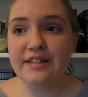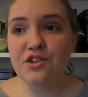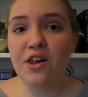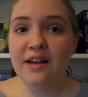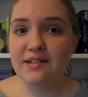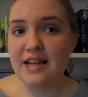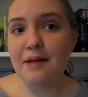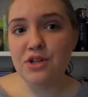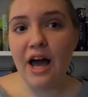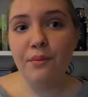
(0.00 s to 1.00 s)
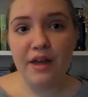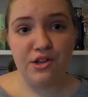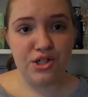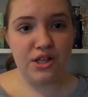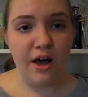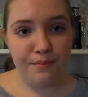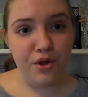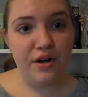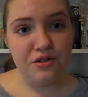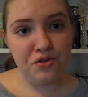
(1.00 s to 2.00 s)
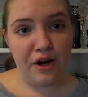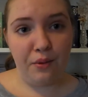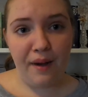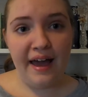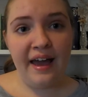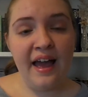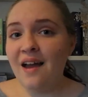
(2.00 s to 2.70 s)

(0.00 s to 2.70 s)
It's not like Snapchat where you just upload it straight away.